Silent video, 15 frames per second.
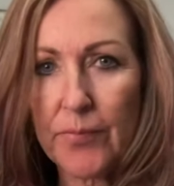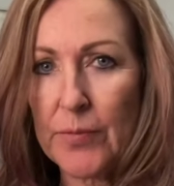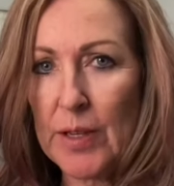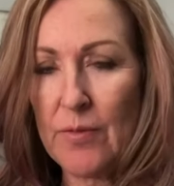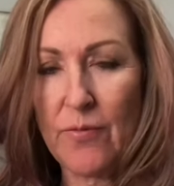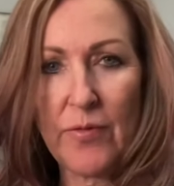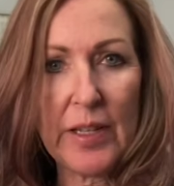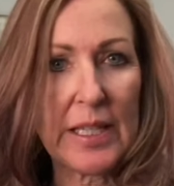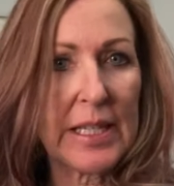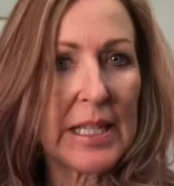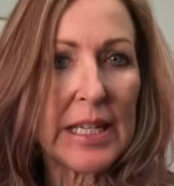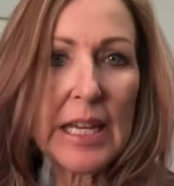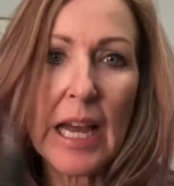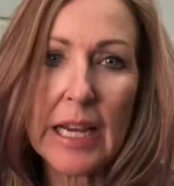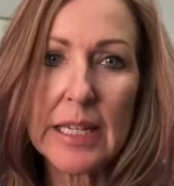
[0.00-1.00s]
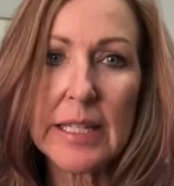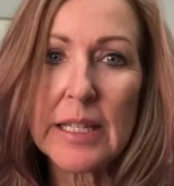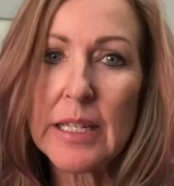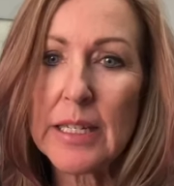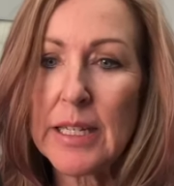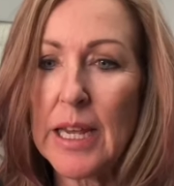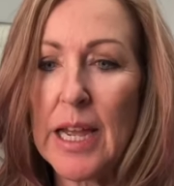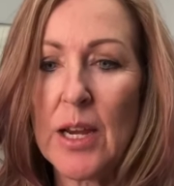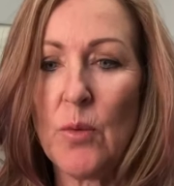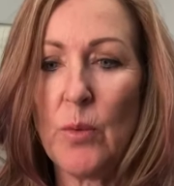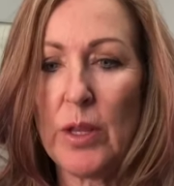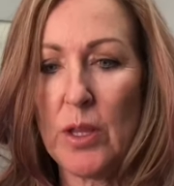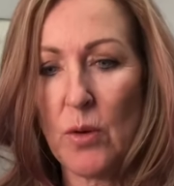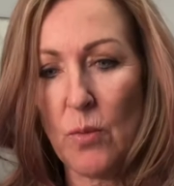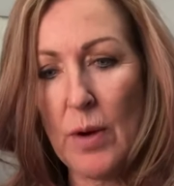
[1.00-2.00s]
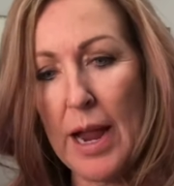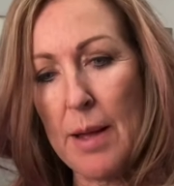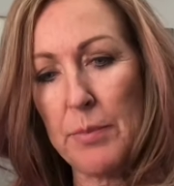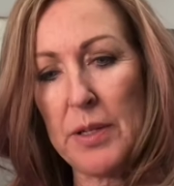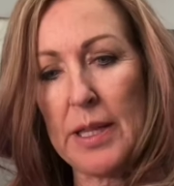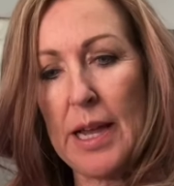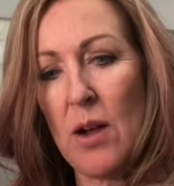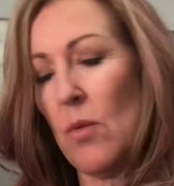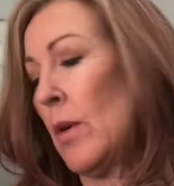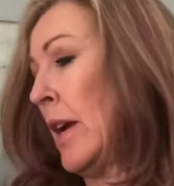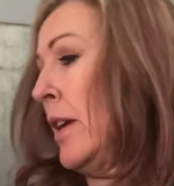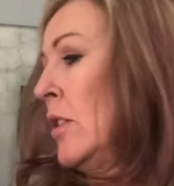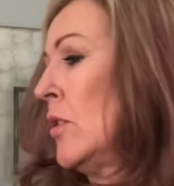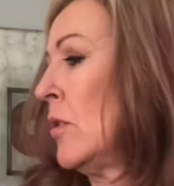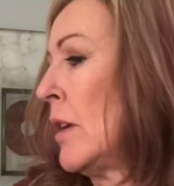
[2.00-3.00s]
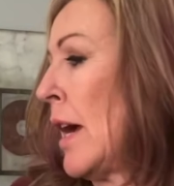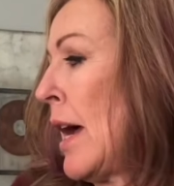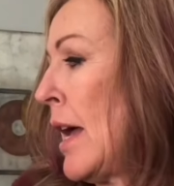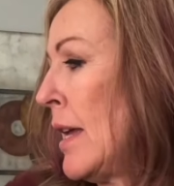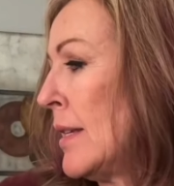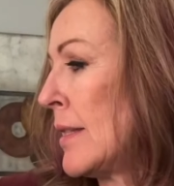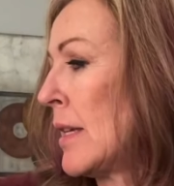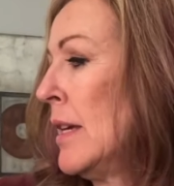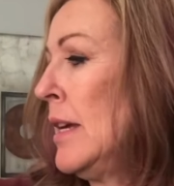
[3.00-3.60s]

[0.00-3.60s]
It fits nice and tight with it wrapped that way, you guys.